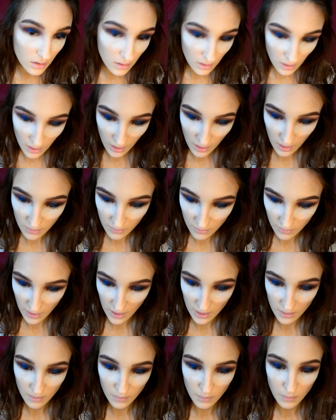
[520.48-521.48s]
and
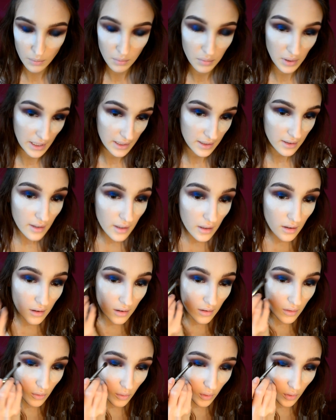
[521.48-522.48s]
then blend it
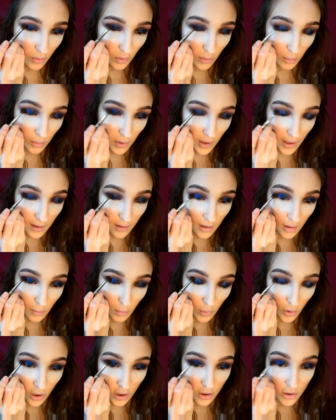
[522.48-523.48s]
with a
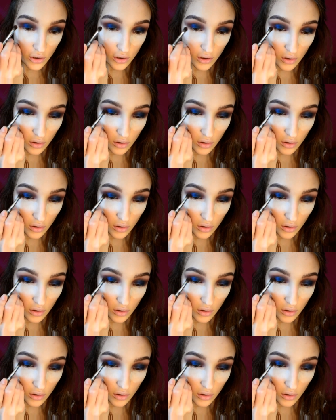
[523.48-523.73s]
blending brush.